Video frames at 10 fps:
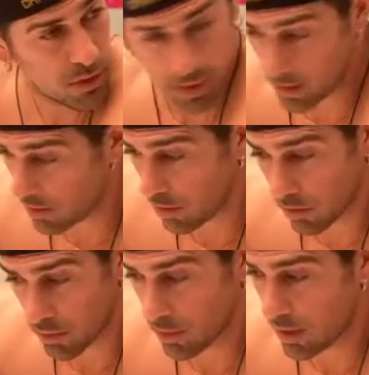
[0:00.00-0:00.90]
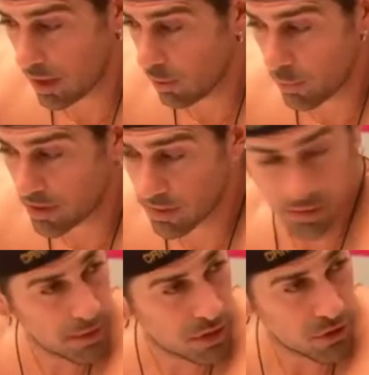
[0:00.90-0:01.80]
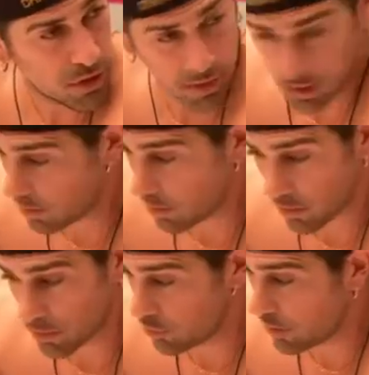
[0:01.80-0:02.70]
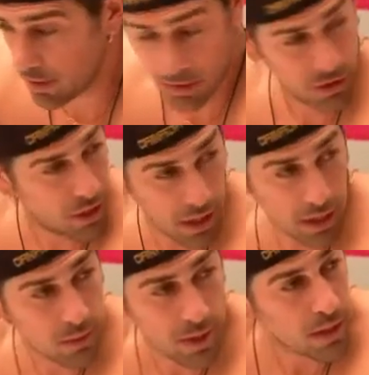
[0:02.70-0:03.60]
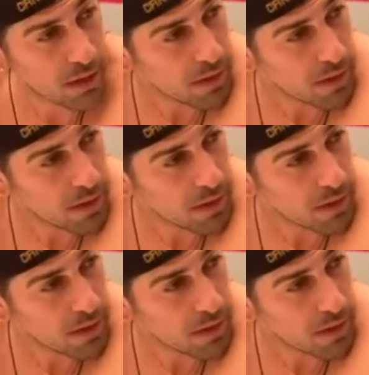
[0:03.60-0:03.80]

We can go William Dimitri. We can go Dre Dimitri. I don't care.